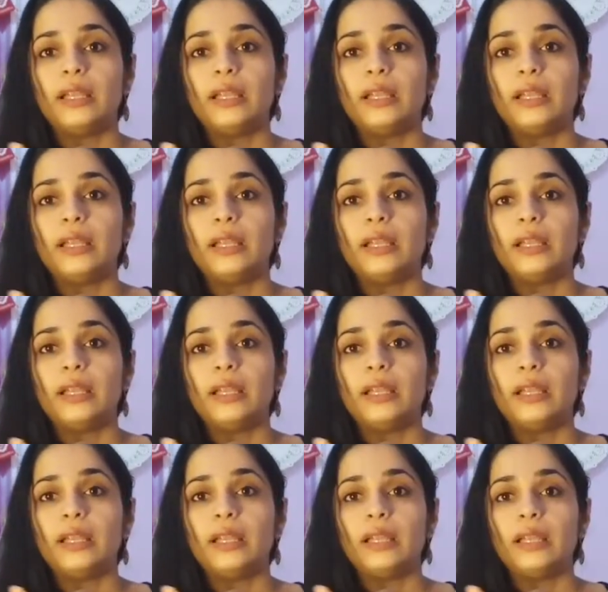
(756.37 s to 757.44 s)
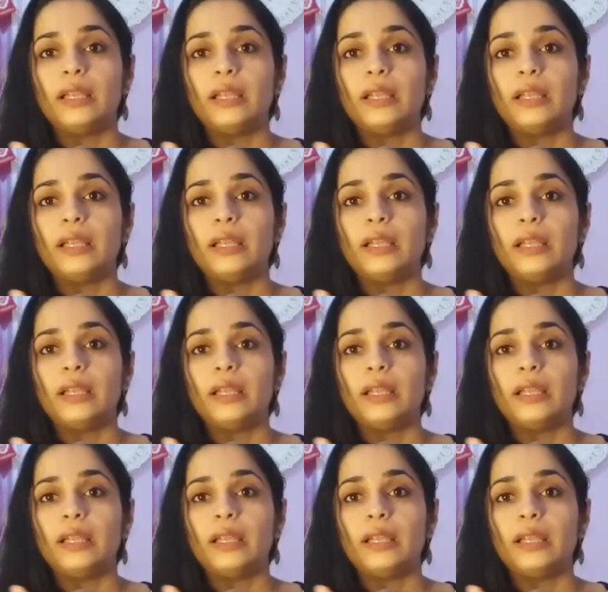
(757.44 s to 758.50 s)
So their memory
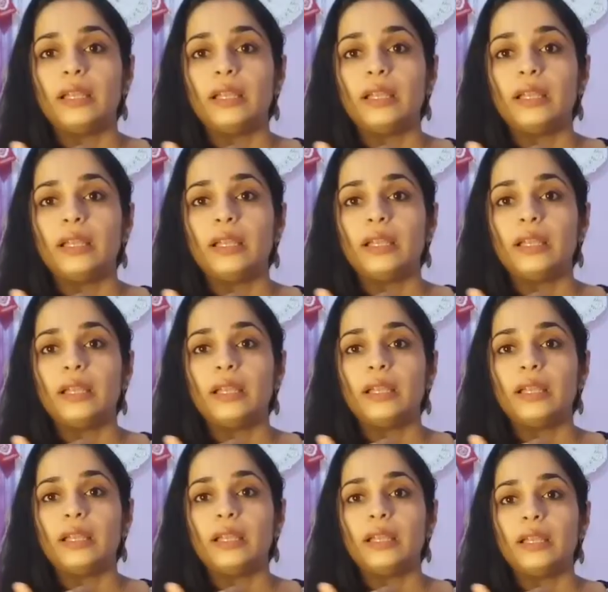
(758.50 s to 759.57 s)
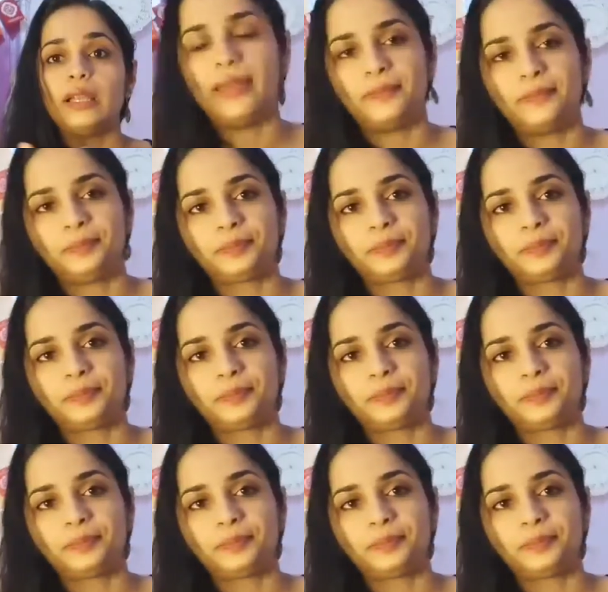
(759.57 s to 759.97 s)
was lasting only for that day.